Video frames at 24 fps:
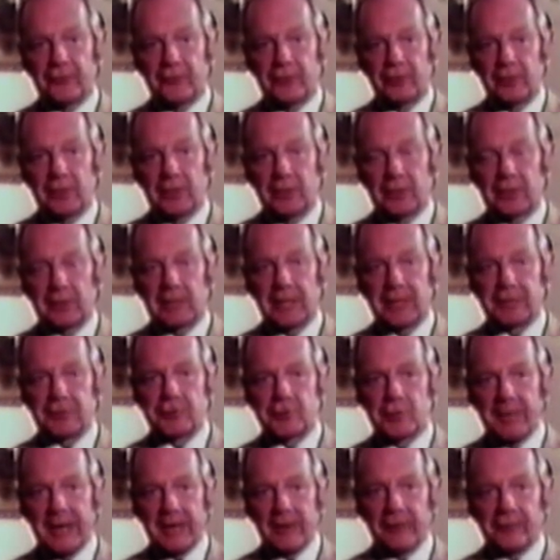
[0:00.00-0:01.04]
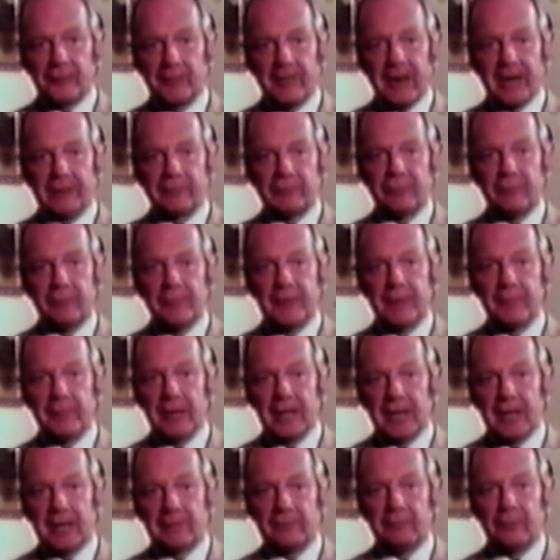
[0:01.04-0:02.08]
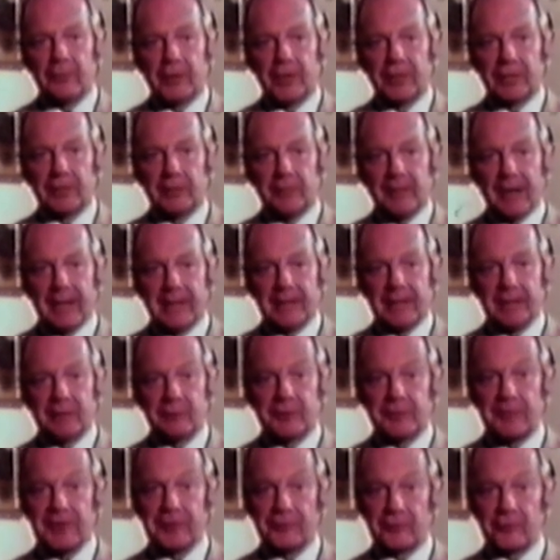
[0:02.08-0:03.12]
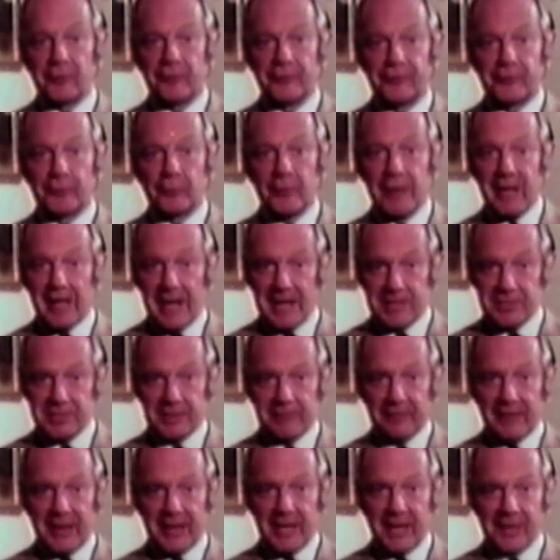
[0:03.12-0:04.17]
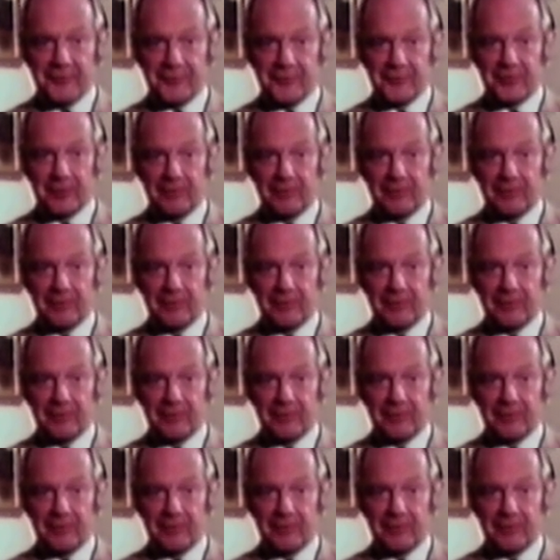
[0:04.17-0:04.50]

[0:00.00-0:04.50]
The kidnapping of business executives has proved far more lucrative and is also